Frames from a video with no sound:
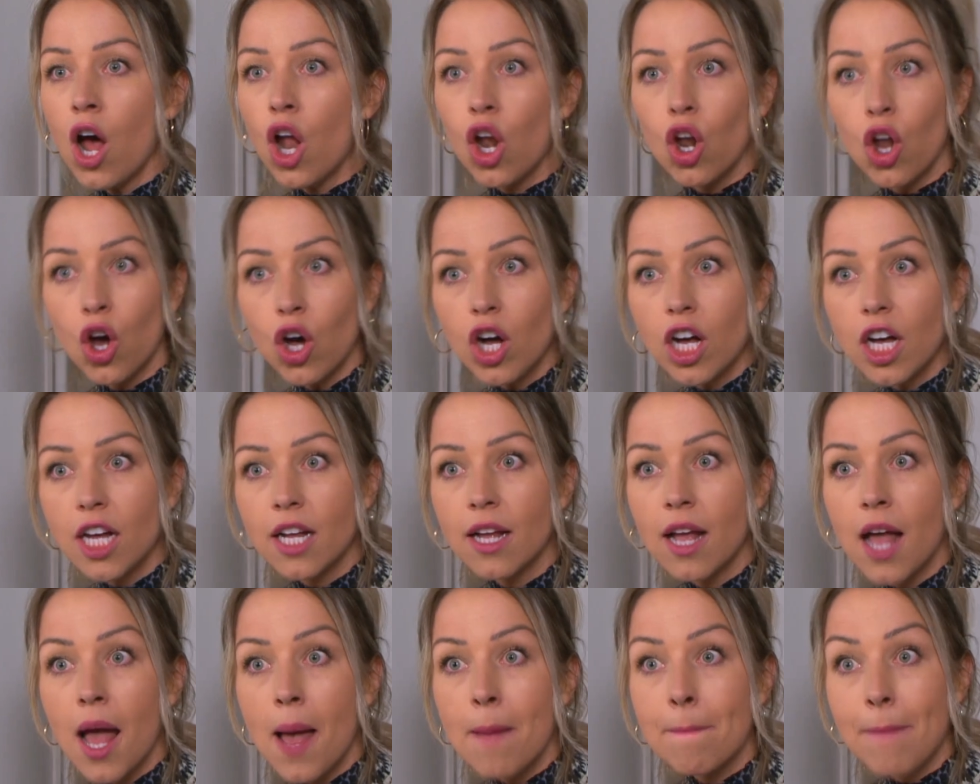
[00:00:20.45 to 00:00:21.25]
Look,
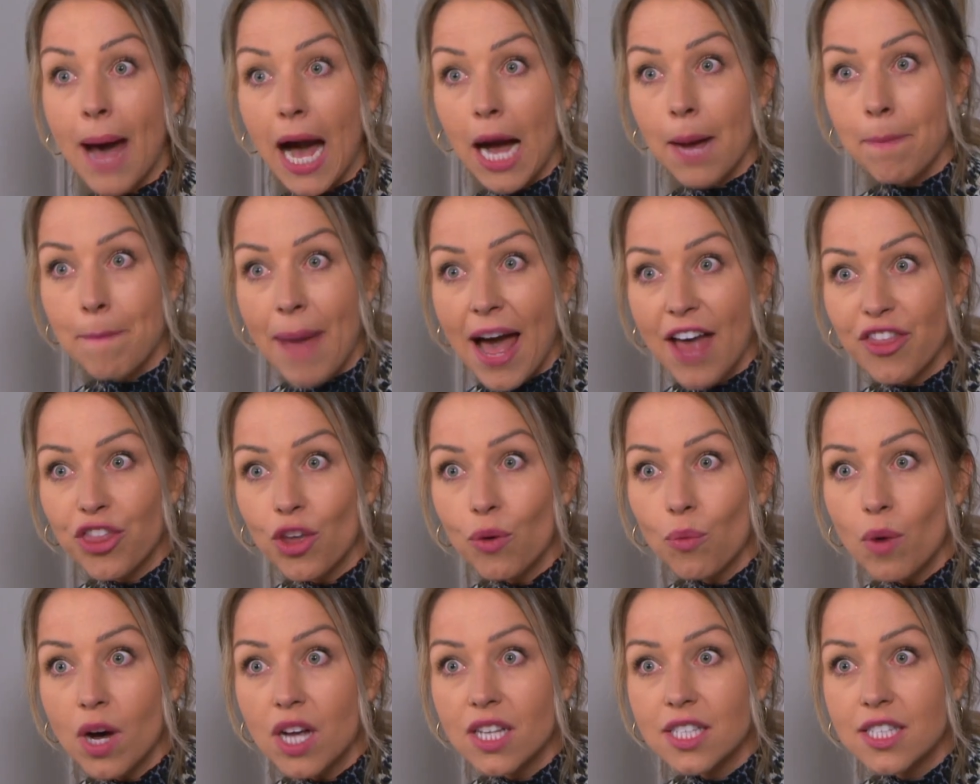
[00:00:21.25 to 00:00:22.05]
Macbeth
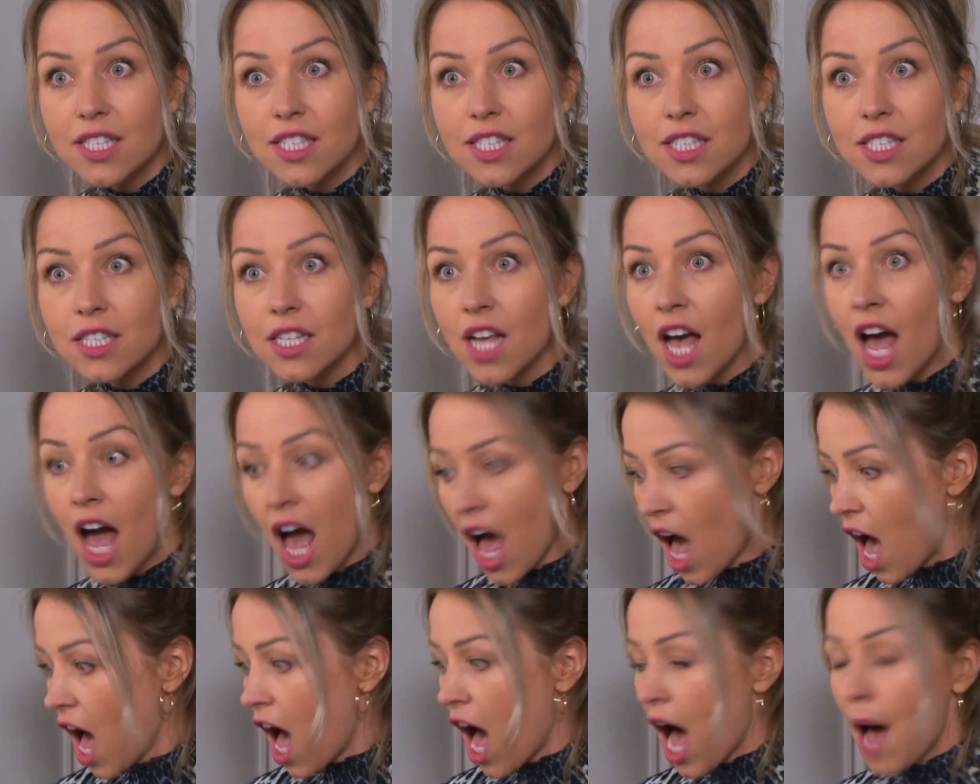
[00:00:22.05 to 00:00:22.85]
it was.
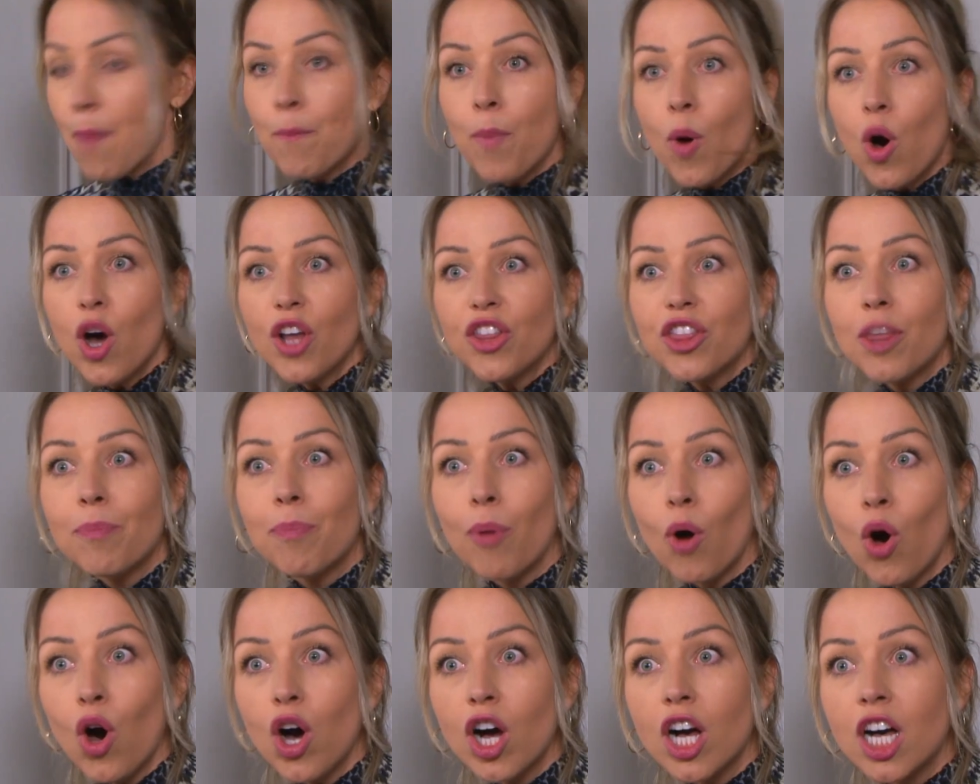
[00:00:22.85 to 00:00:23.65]
I bought the
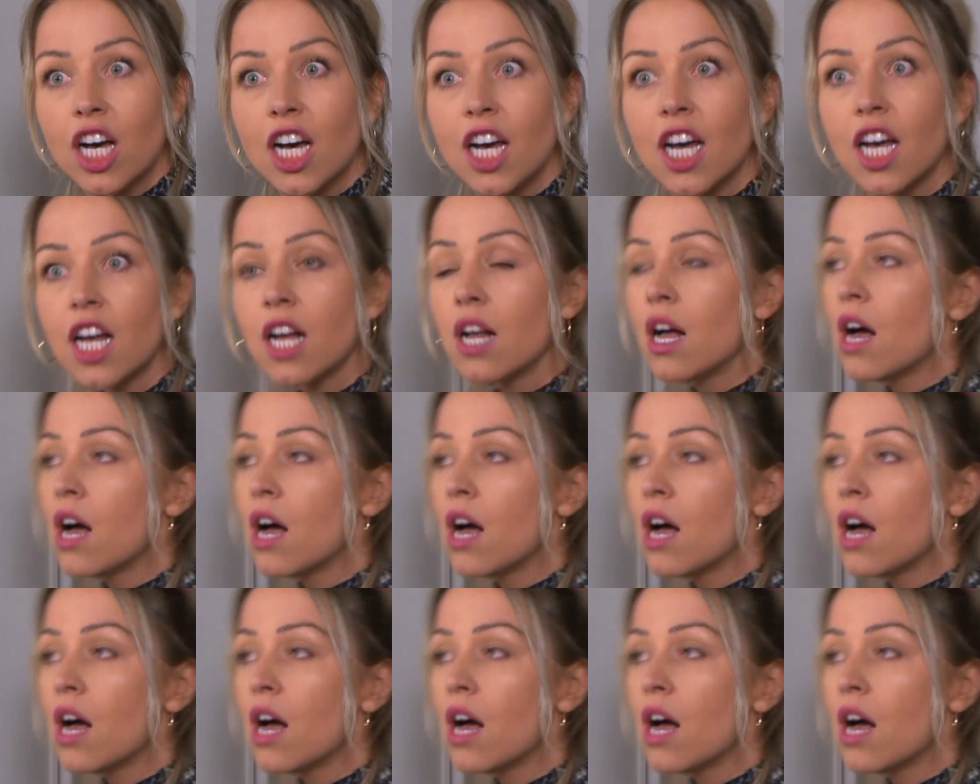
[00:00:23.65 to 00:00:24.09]
book.